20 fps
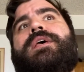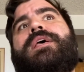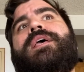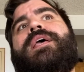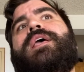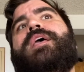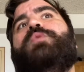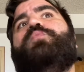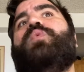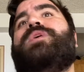
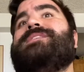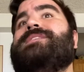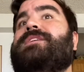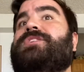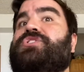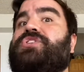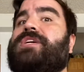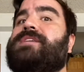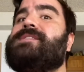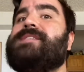it wasn't
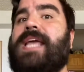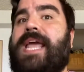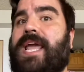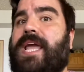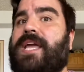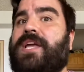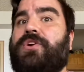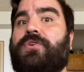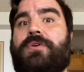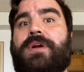just
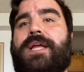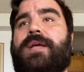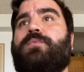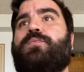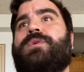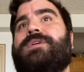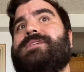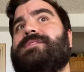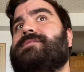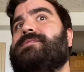anger, it
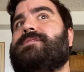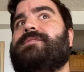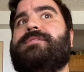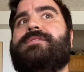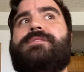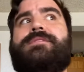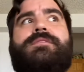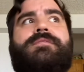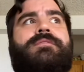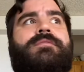
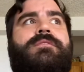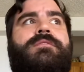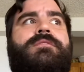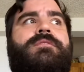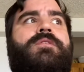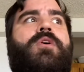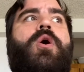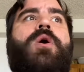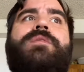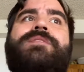was
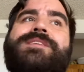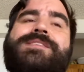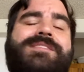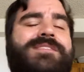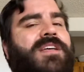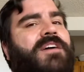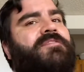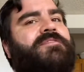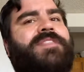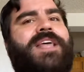all the
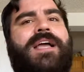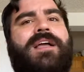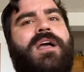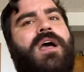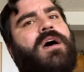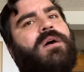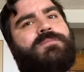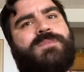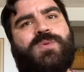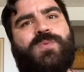stuff that
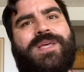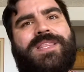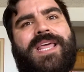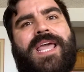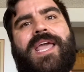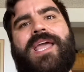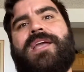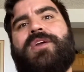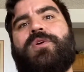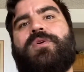comes with
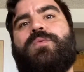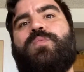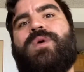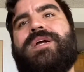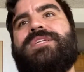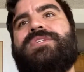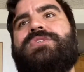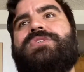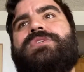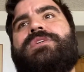anger,
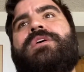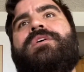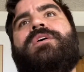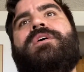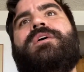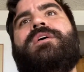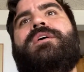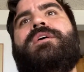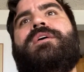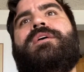which
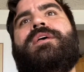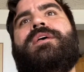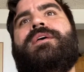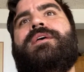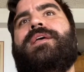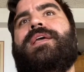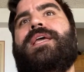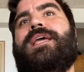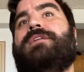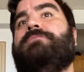
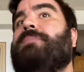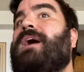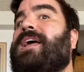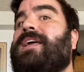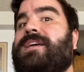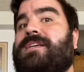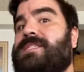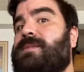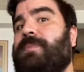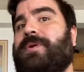in my
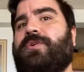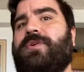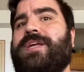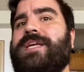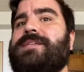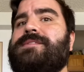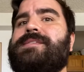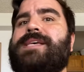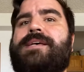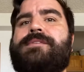
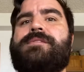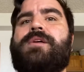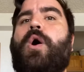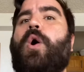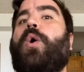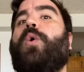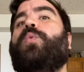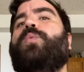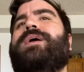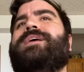experience has
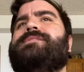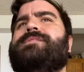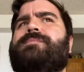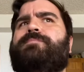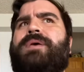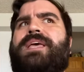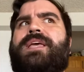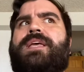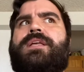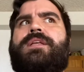always
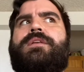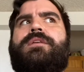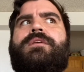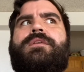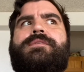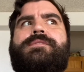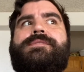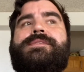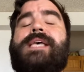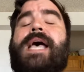been
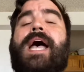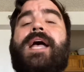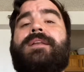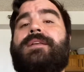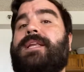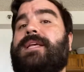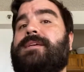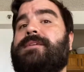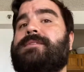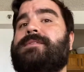
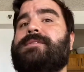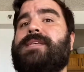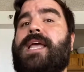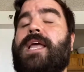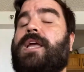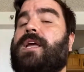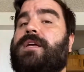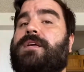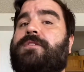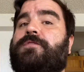sadness
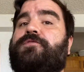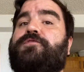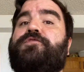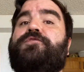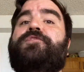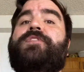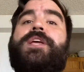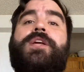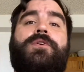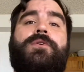and
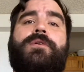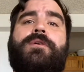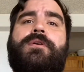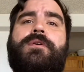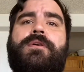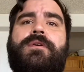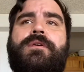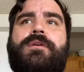fear.